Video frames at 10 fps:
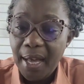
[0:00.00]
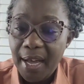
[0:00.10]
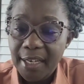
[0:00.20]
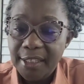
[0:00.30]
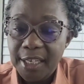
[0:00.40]

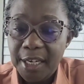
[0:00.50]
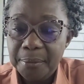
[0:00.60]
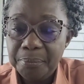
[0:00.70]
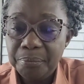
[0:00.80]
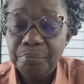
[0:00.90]
and
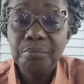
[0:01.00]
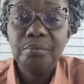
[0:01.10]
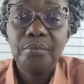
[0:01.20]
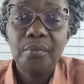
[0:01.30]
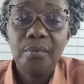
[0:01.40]

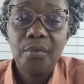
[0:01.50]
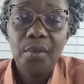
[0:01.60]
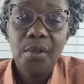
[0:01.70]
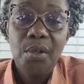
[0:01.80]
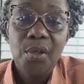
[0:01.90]

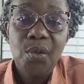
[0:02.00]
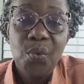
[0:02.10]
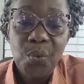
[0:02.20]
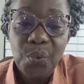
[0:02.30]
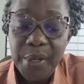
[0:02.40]
um,